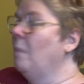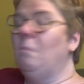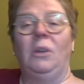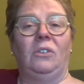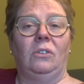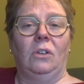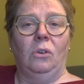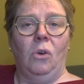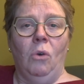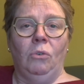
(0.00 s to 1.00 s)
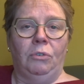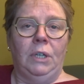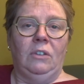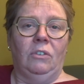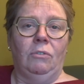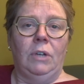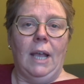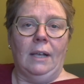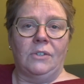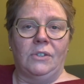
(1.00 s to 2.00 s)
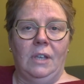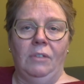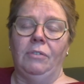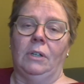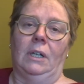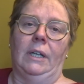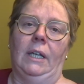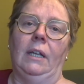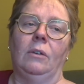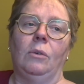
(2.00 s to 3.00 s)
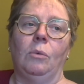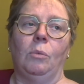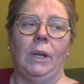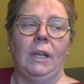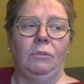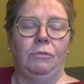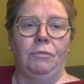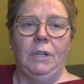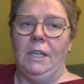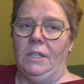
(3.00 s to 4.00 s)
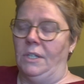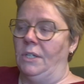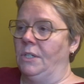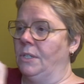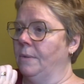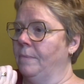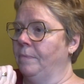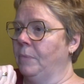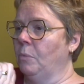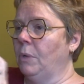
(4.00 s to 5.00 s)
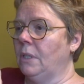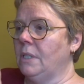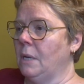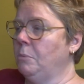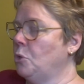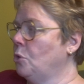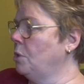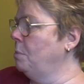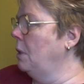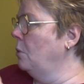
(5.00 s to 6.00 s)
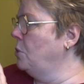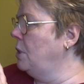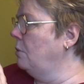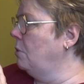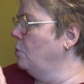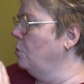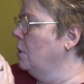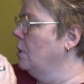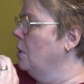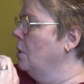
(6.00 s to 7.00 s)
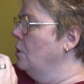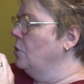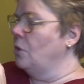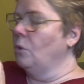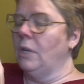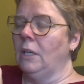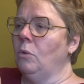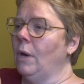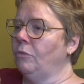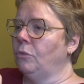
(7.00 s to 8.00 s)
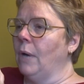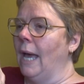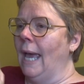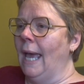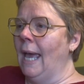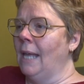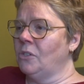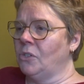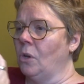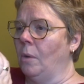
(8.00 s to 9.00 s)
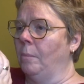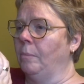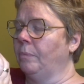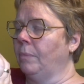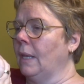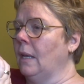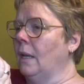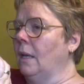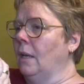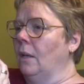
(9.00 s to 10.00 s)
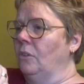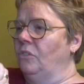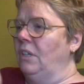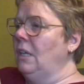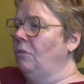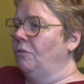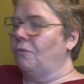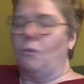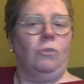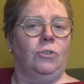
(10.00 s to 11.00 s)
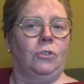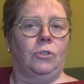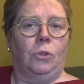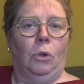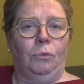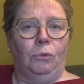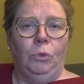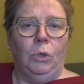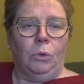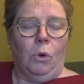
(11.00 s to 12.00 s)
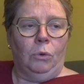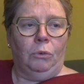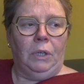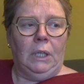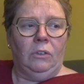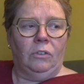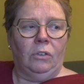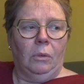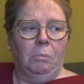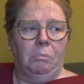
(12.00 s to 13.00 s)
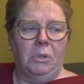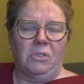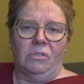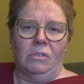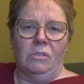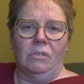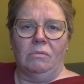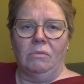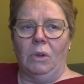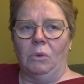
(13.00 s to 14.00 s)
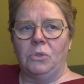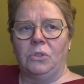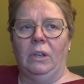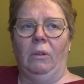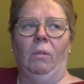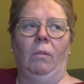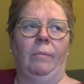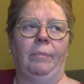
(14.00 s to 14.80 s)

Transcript: But the concrete reacts differently when it freezes, when the temperature is below zero. So then you have to add some defrost stuff to your concrete, but well, still